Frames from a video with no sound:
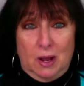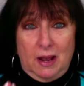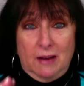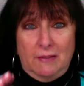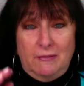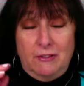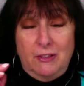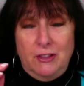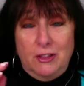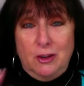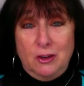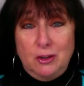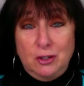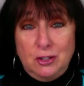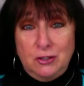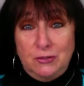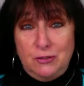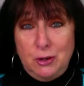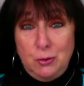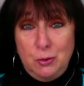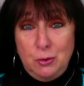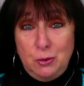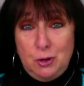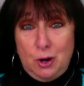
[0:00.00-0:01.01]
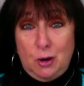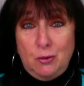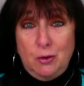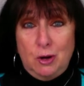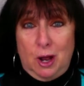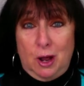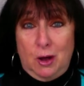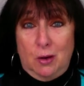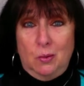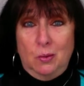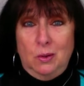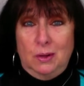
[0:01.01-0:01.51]
And for those of you who don't
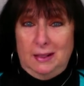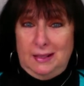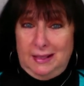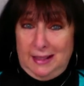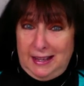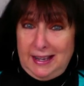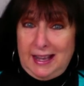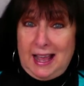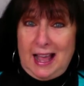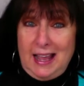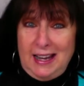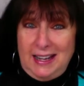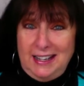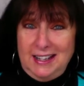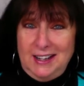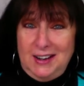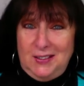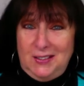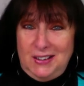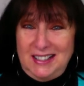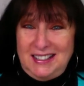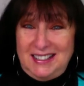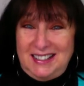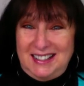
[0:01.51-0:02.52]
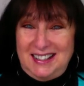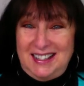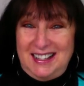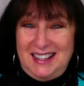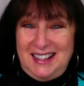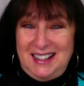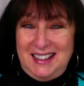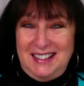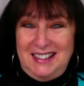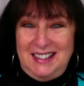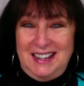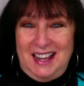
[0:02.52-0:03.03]
know, like I didn't know until the
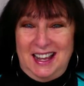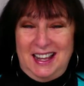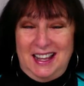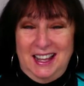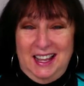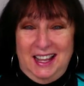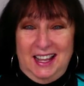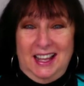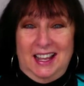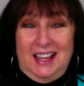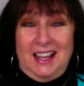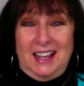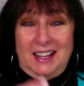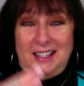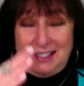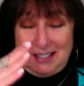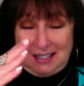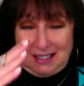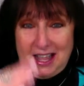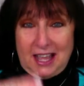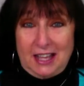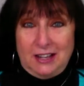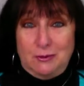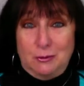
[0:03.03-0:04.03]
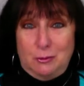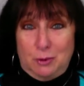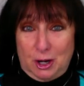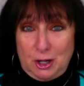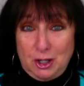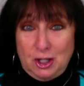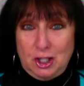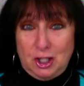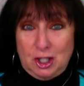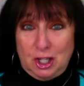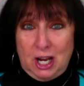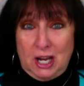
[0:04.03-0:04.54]
other day, it's like Rosh
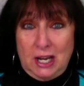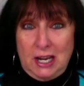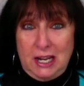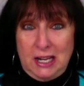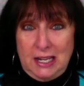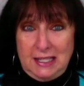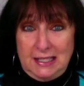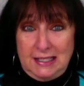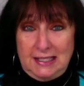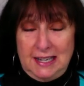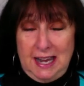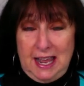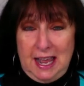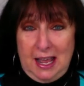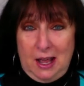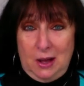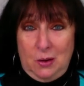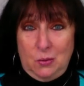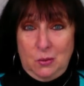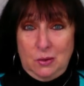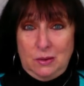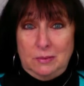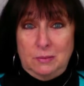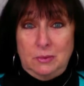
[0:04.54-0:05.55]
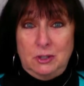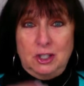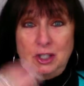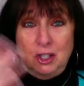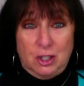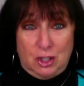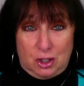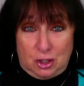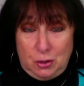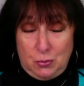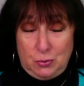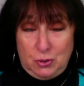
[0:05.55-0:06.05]
Hashanah is now, which
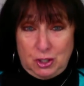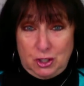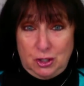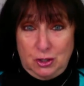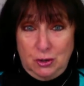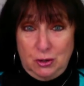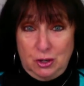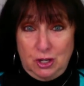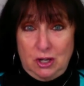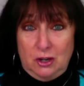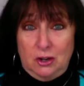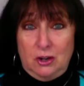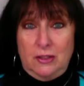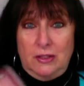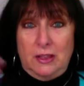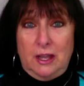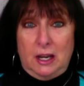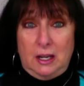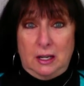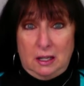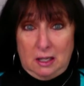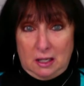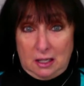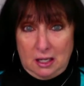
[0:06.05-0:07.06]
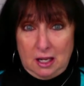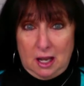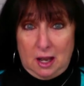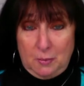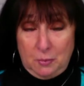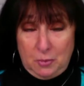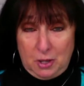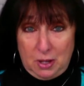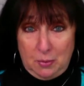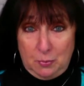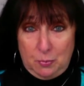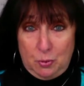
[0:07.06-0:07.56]
is Jewish New Year, then Yom
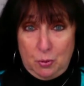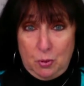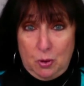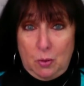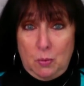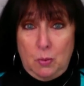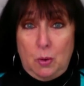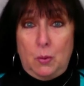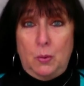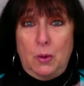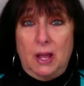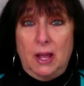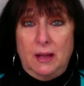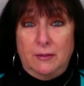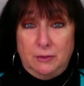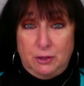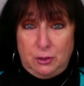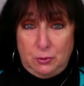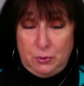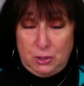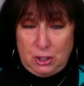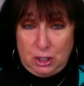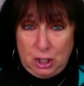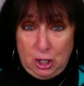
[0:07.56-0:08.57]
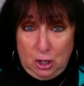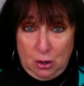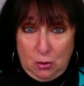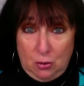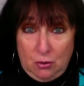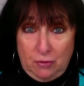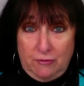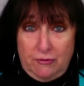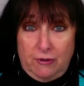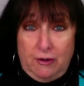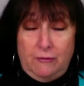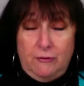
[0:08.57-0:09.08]
Kippur, where we have to
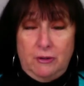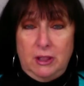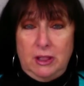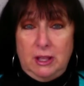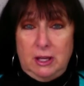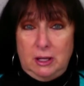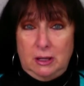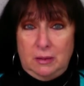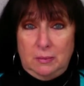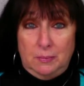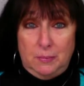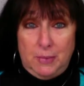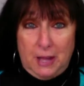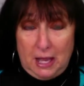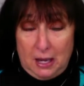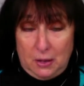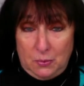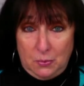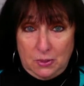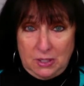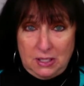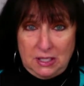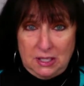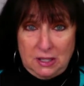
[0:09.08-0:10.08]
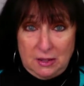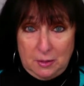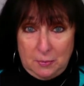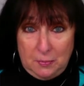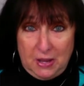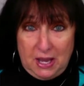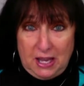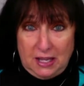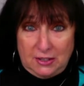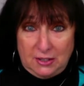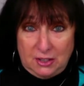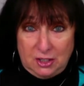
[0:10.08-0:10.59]
atone for everything bad we did the
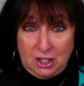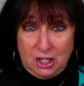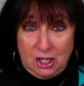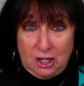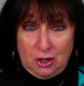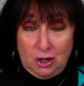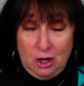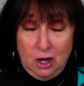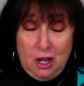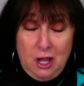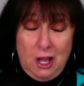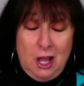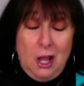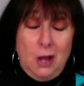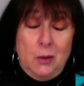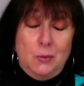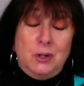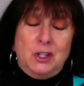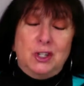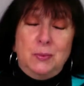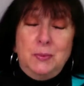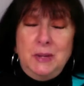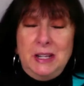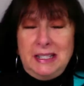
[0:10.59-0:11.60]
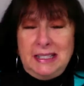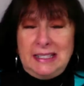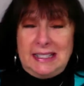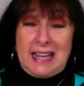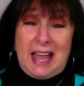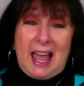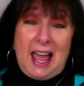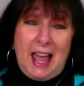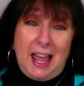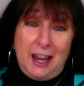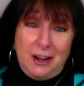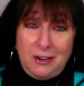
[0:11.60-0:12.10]
past year, which means
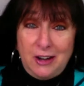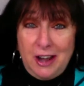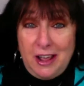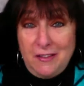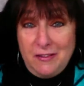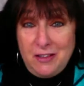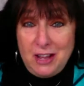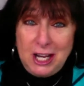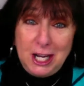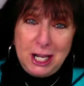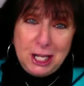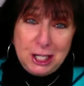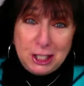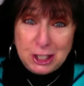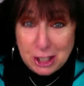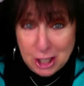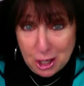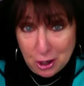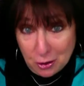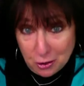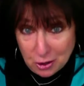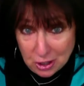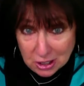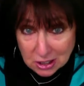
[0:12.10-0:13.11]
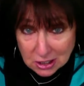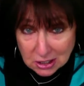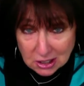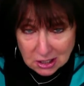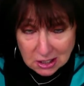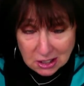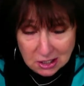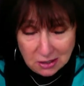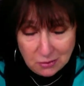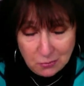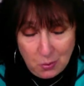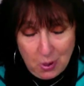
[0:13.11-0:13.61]
I don't have any atoning to
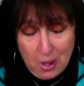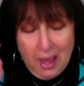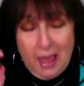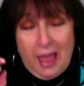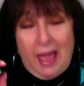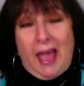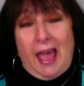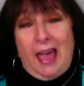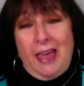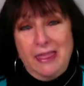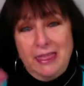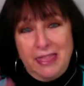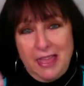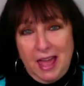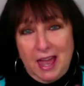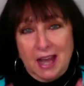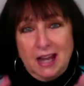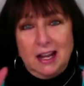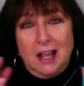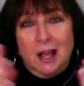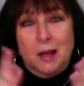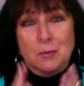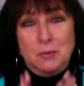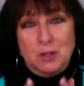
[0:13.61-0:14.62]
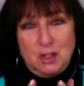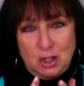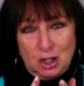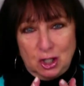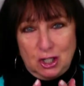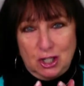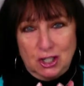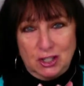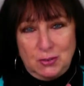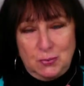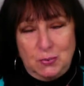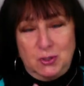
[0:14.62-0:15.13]
do. And then comes
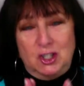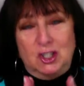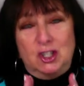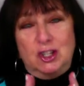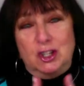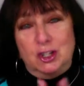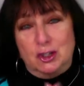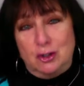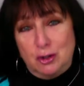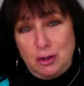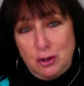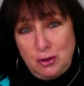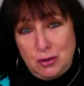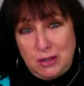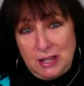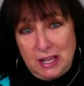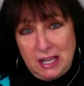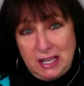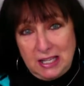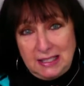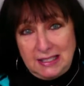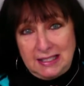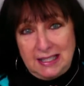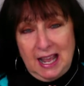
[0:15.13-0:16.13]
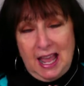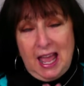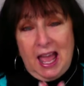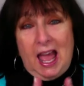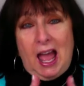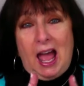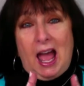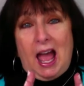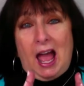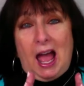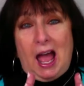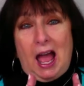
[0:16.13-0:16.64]
Sukkot, which the truth is,
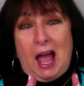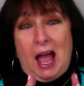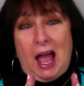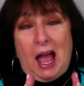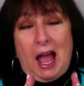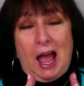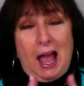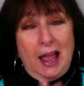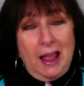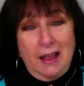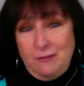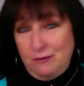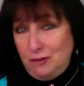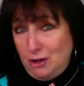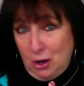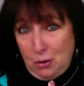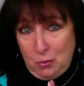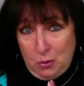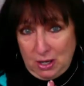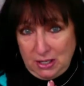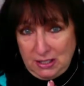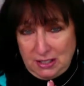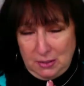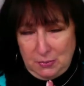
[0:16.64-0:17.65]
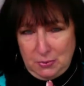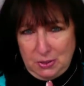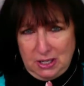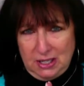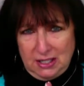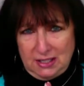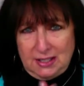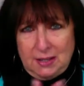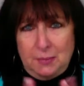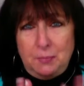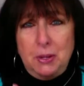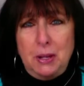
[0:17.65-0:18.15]
I have no idea what it
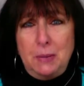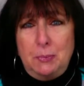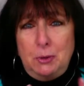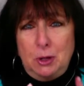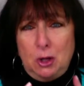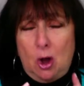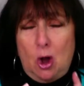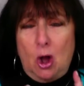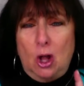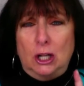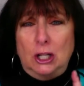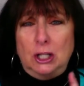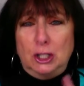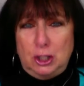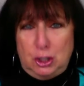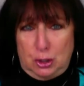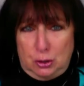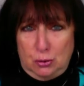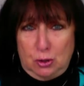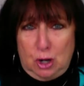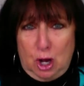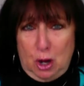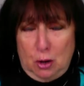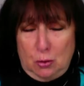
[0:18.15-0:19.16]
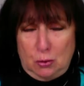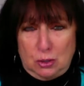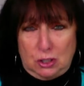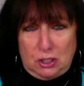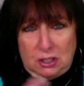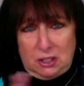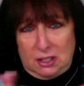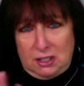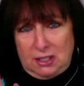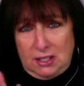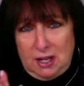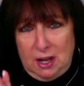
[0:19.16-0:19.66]
is. Some people call it Sukkot.
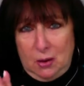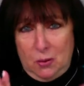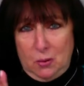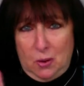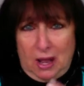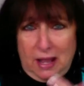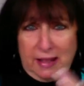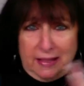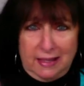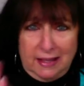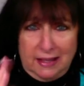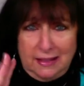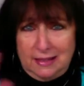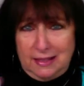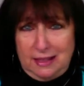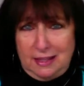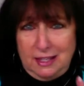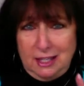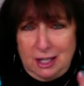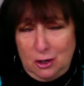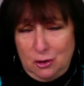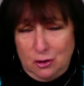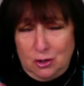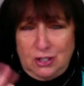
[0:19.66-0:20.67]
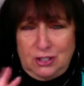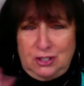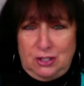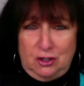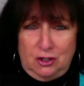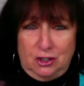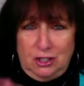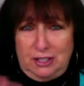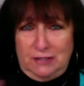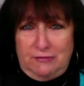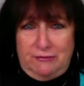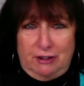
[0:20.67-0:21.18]
So I think, because there
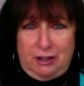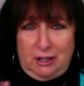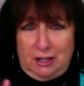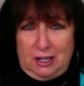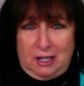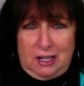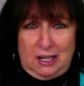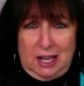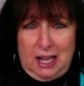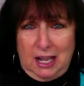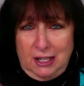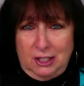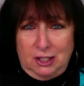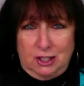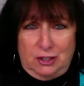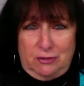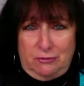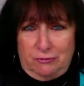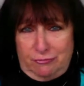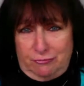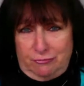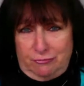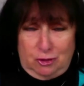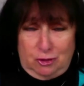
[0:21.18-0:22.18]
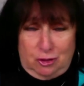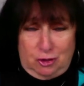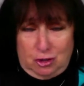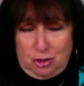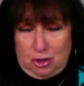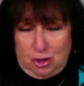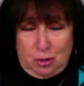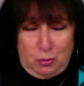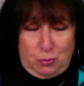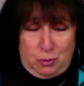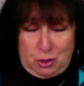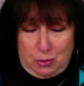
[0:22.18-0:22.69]
are different kinds of
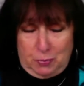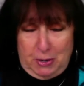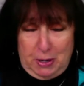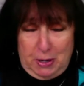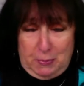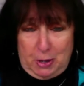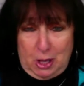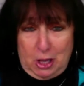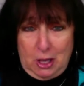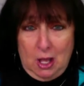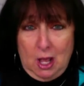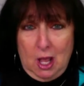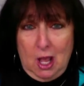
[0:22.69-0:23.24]
Jewish people.